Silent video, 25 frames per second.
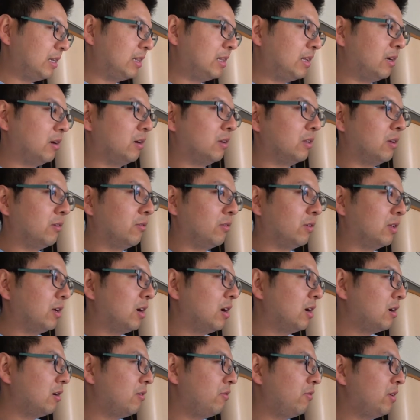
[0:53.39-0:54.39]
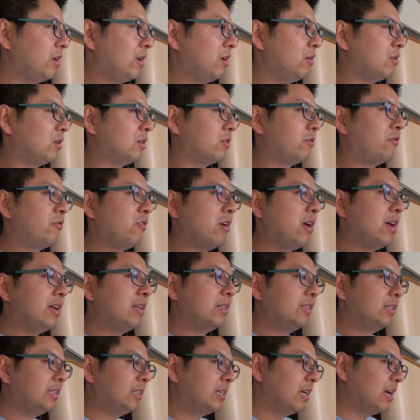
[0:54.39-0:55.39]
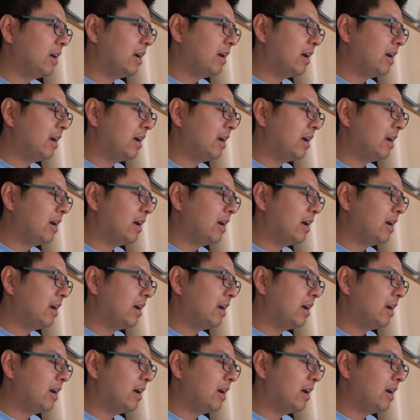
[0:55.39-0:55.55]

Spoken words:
did all the photography with friends.